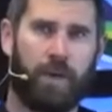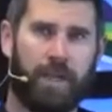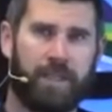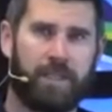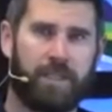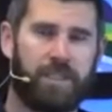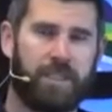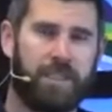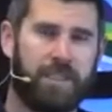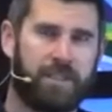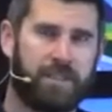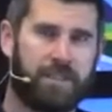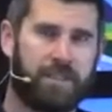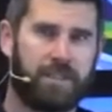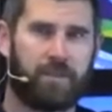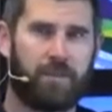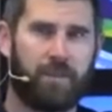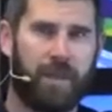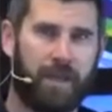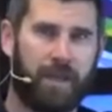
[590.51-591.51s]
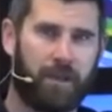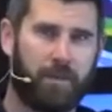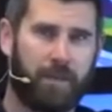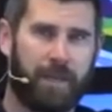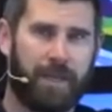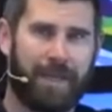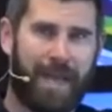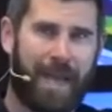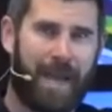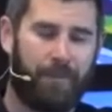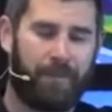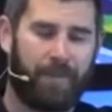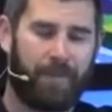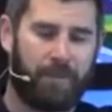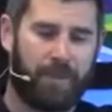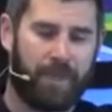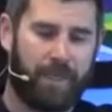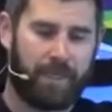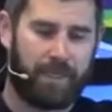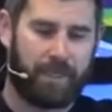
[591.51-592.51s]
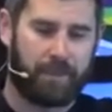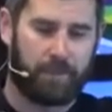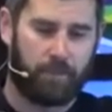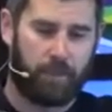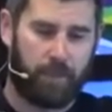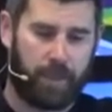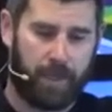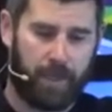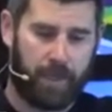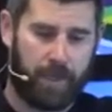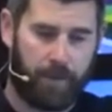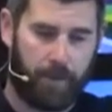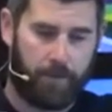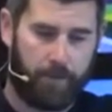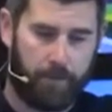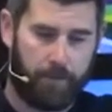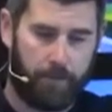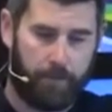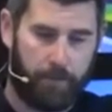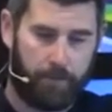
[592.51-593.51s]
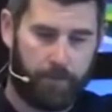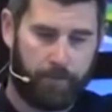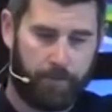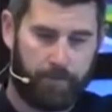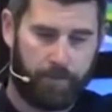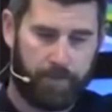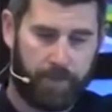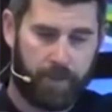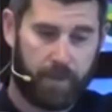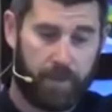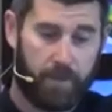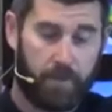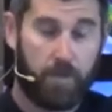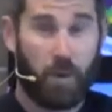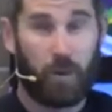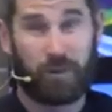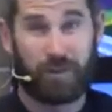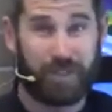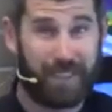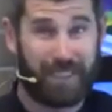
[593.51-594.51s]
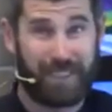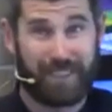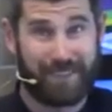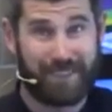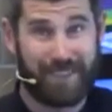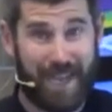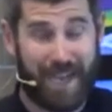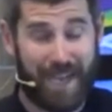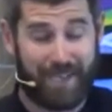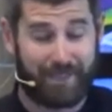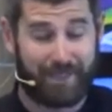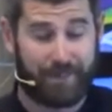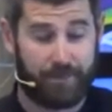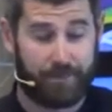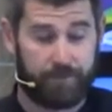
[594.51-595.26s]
and Jesus may or may not be meeting them right now. Mostly, he's not.